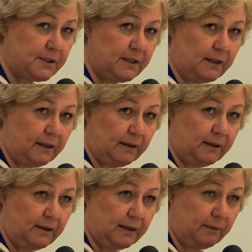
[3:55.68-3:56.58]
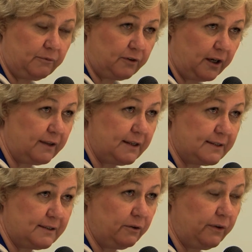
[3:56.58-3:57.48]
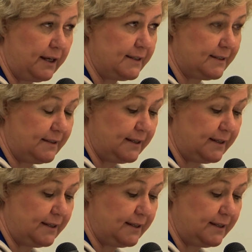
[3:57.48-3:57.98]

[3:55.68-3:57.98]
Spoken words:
in the lymph node. They're still there.